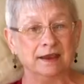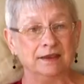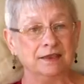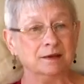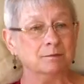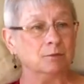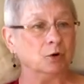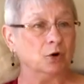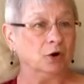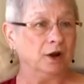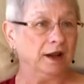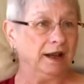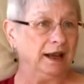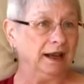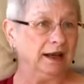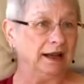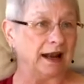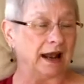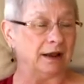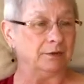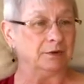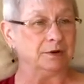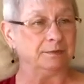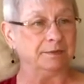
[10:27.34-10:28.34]
In the
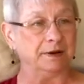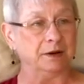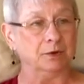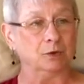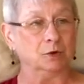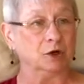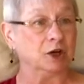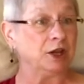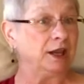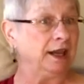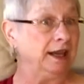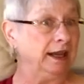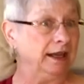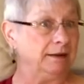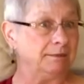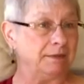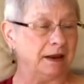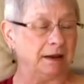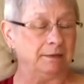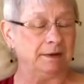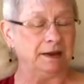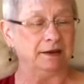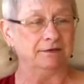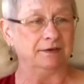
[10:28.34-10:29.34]
morning, I would be
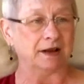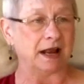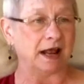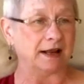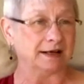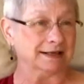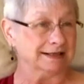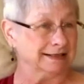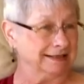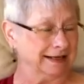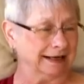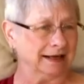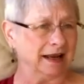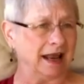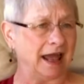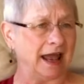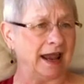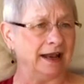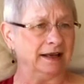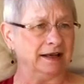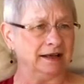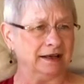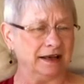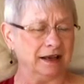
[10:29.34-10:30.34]
working, maybe even on a
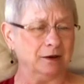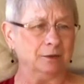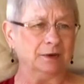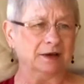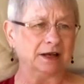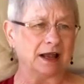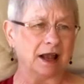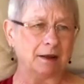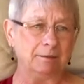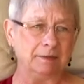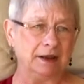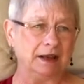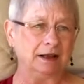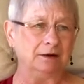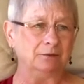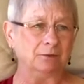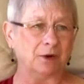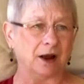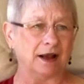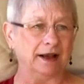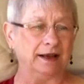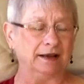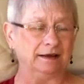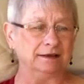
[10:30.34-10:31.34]
deadline, and he would come
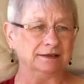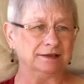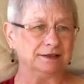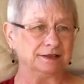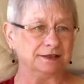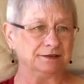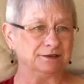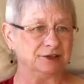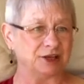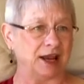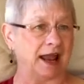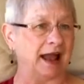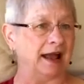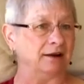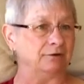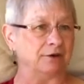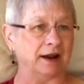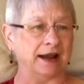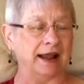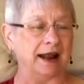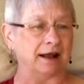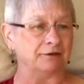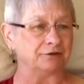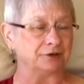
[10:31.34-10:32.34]
in wanting to
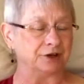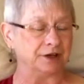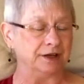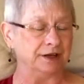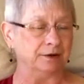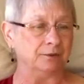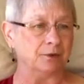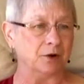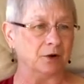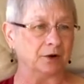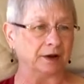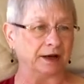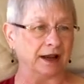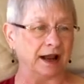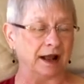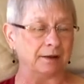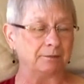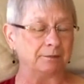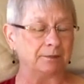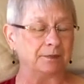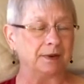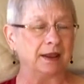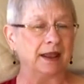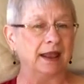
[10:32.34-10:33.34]
chat right after he'd woken
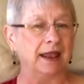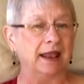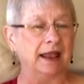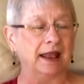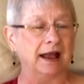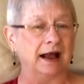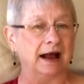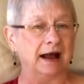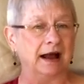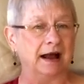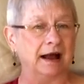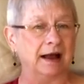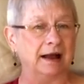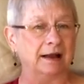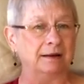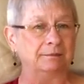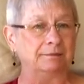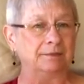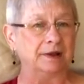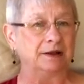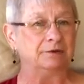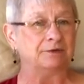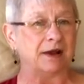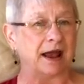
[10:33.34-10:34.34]
up.
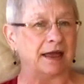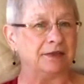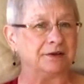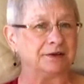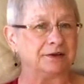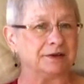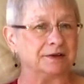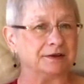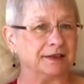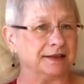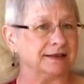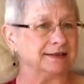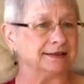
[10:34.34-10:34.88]
And rather